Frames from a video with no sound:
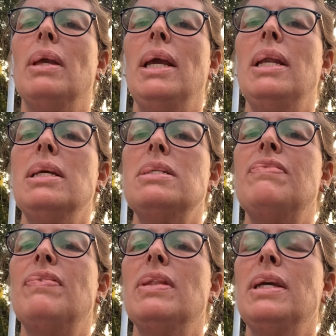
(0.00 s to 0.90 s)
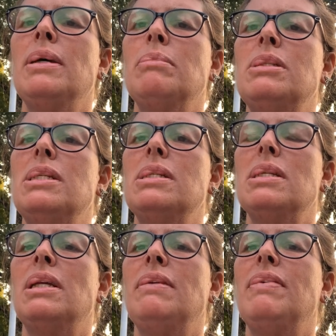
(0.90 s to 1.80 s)
It is for them she is
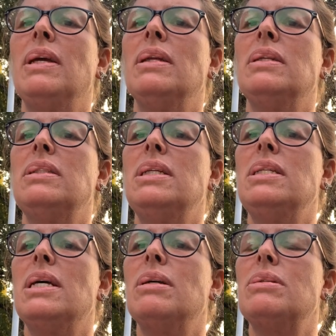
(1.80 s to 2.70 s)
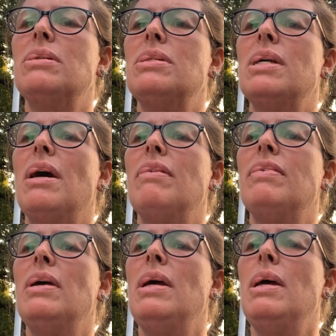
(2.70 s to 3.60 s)
leaving, she tells herself,
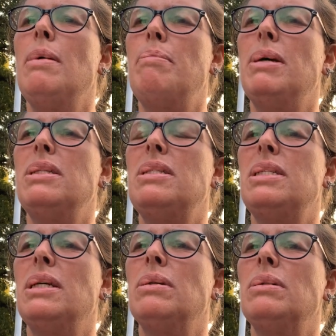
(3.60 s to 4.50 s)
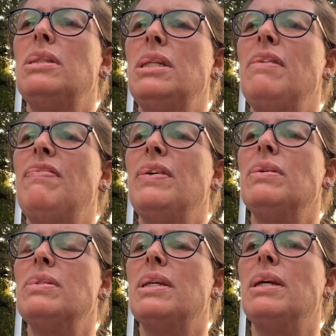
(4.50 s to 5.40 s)
but still she
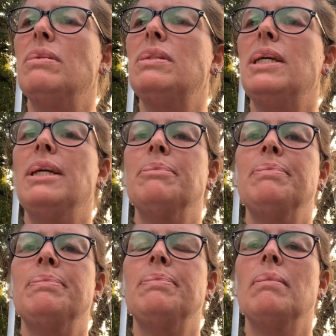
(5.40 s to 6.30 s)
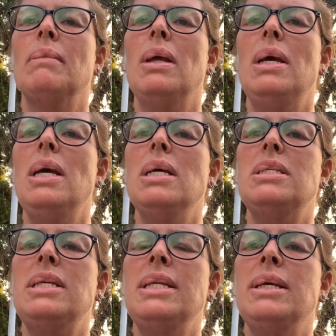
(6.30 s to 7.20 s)
feels guilty.
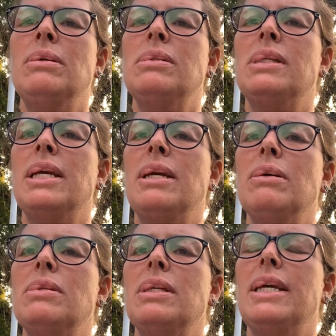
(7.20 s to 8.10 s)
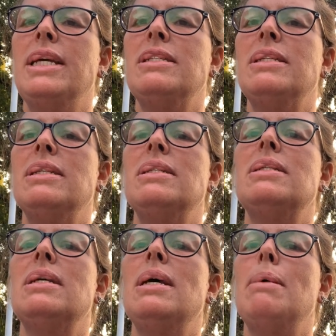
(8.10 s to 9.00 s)
She kneels and
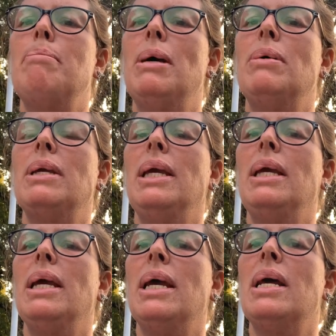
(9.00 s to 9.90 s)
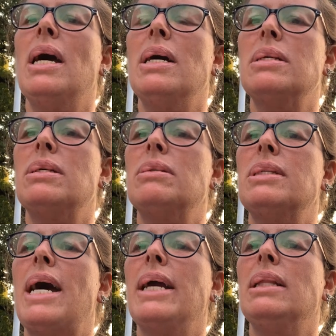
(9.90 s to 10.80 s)
kisses Belky and hugs her
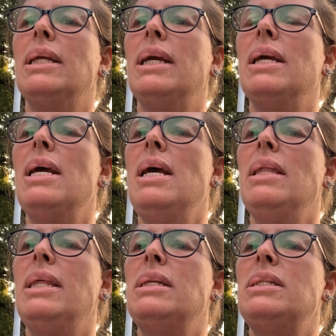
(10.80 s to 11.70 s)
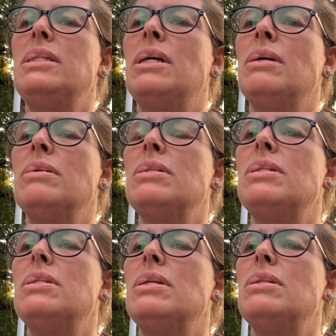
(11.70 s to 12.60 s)
tightly. Then she
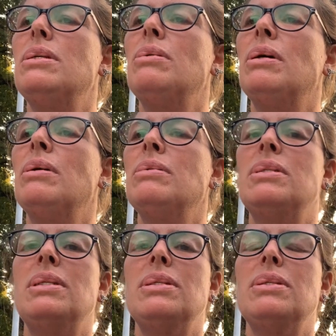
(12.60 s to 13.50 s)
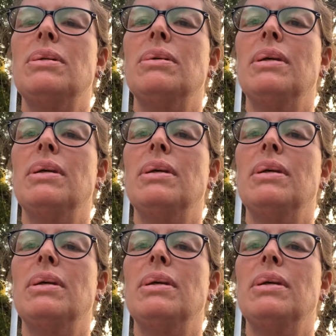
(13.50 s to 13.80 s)
turns to her own sister.